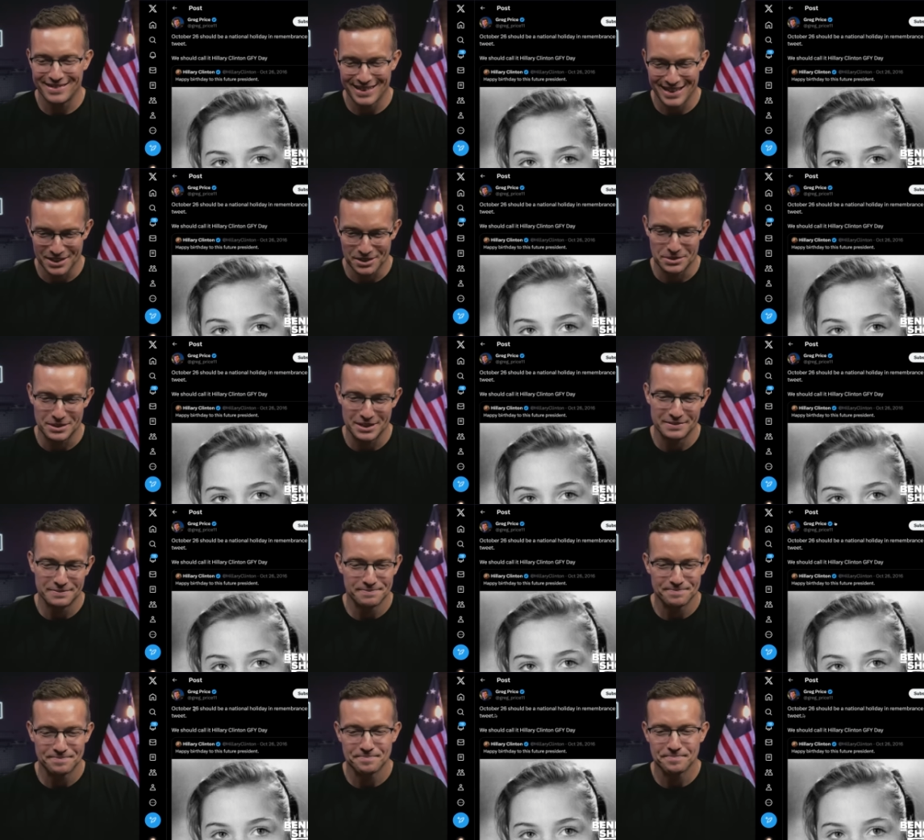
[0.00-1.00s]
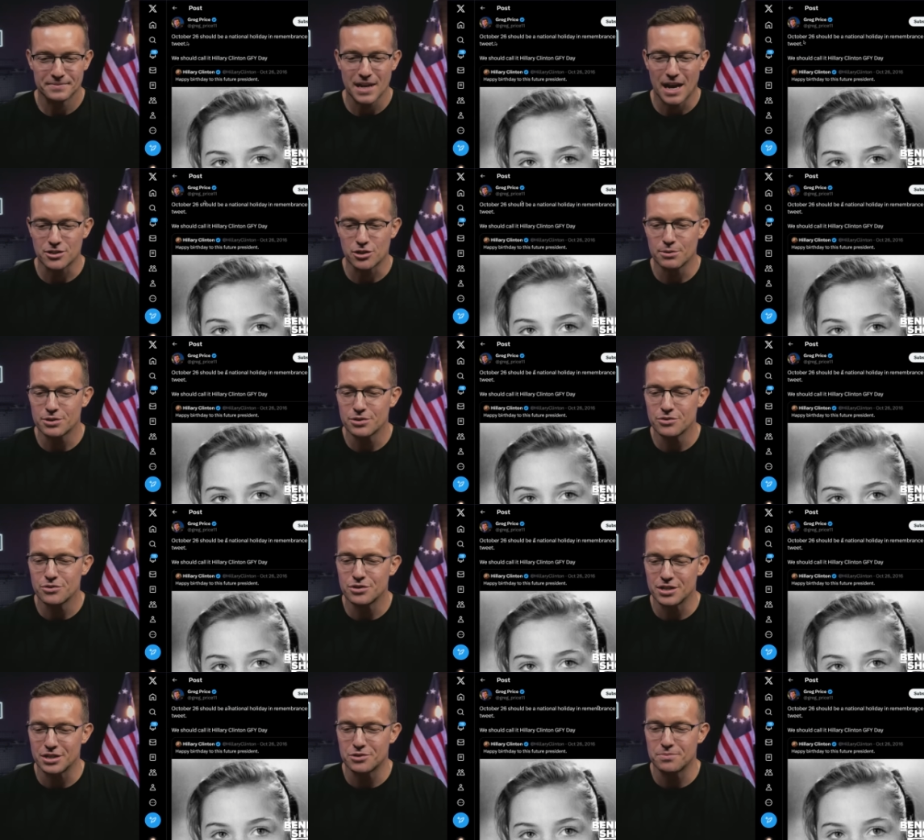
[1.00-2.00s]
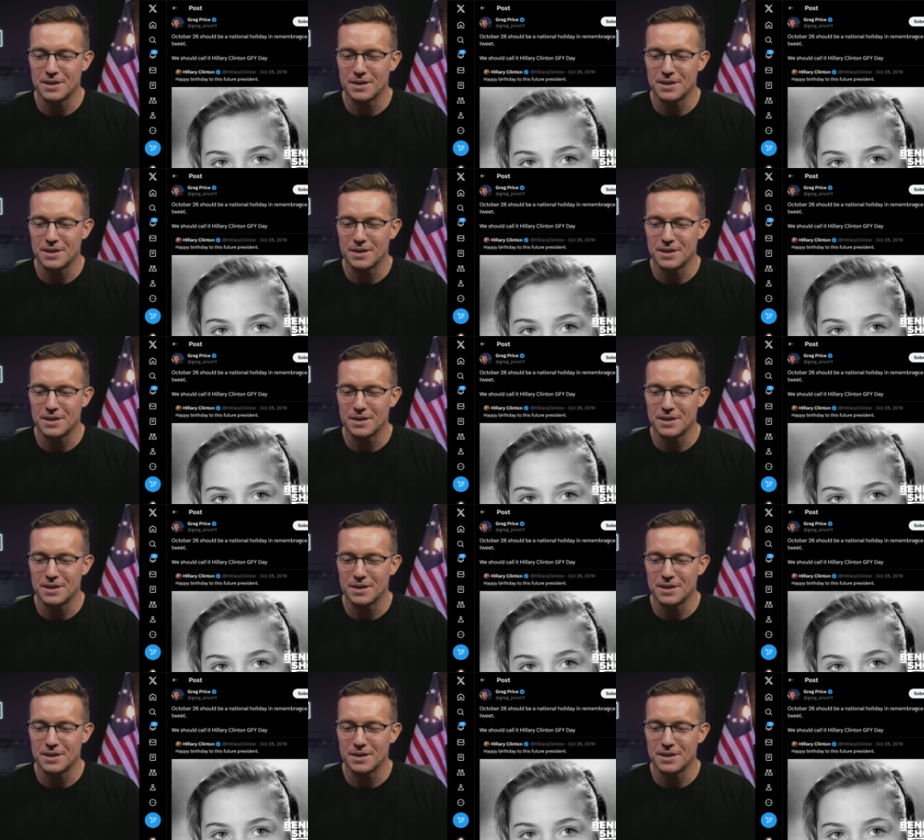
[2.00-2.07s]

Hillary. October 26th should